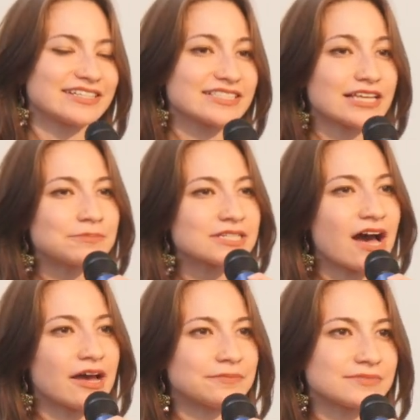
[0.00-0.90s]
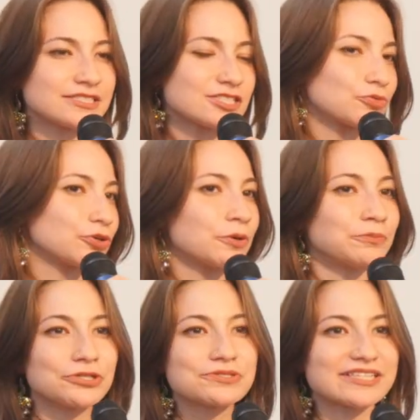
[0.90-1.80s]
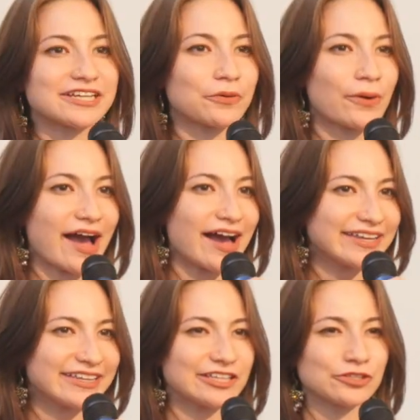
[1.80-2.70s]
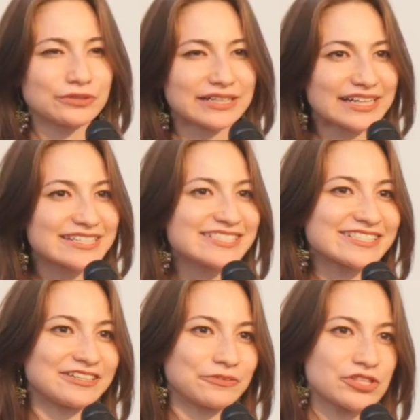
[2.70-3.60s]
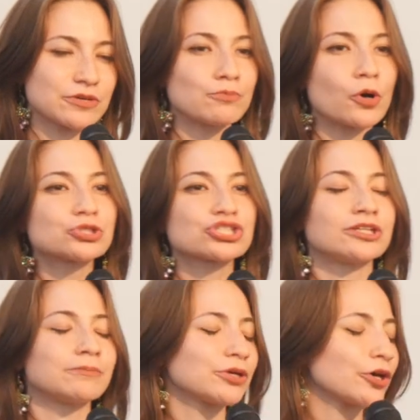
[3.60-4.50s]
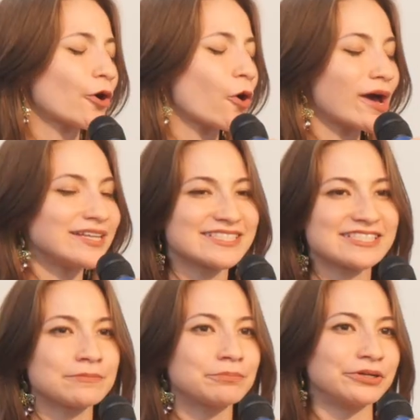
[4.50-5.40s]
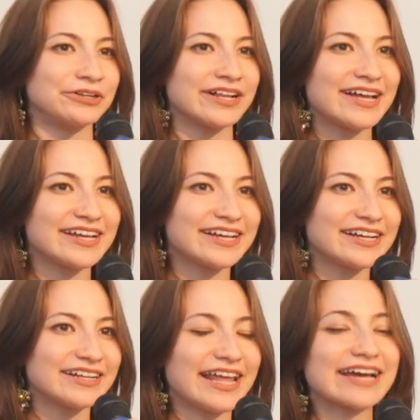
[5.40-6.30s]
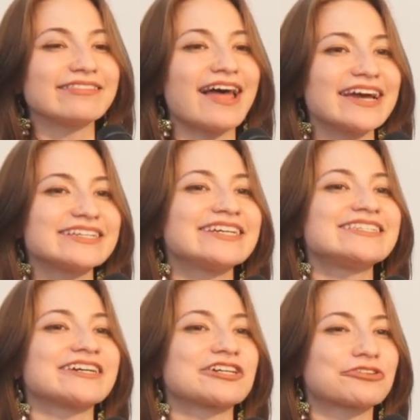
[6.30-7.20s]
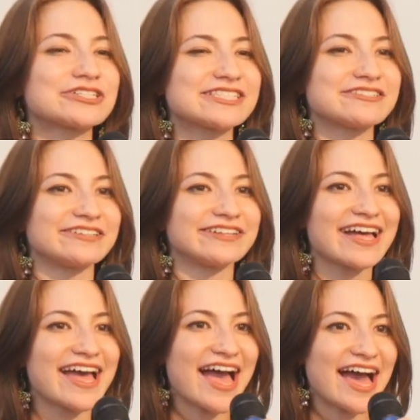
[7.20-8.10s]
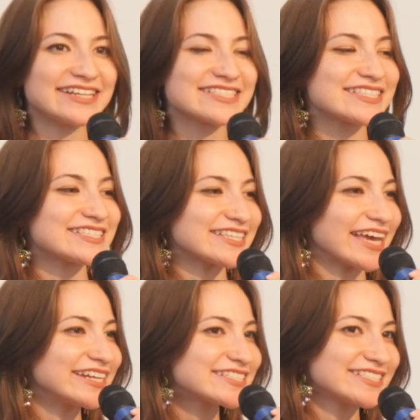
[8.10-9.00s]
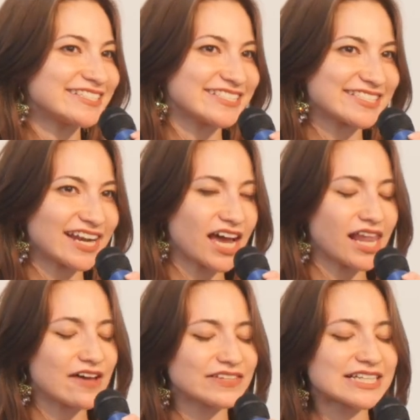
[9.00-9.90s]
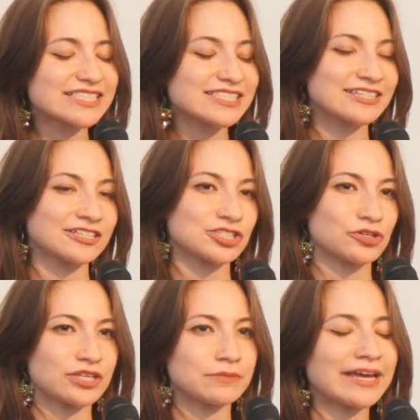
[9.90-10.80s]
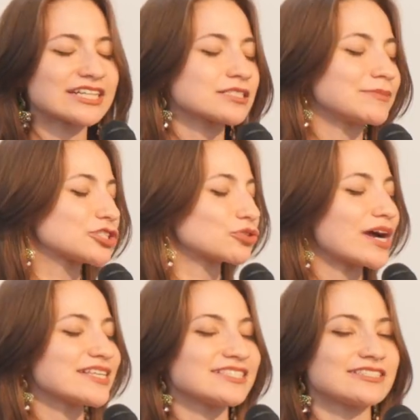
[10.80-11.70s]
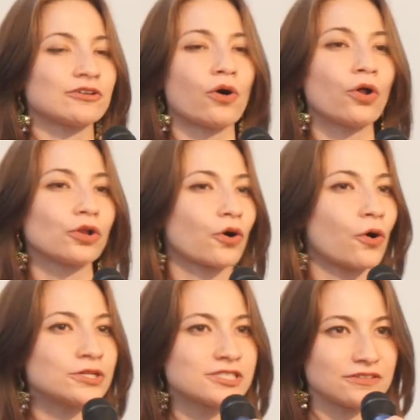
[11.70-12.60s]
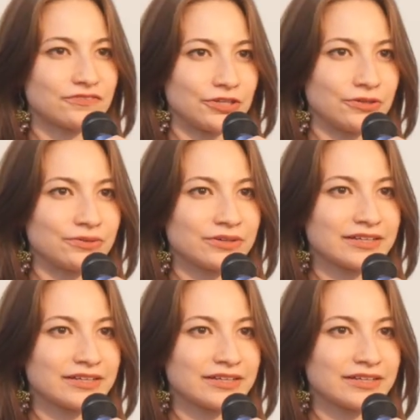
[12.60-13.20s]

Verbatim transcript: Sometimes it's through your music where I hear you glisten with emotion pure and simple like light hitting a crystal. And it's this innocence that I love listening to that makes me trust in all chords of you.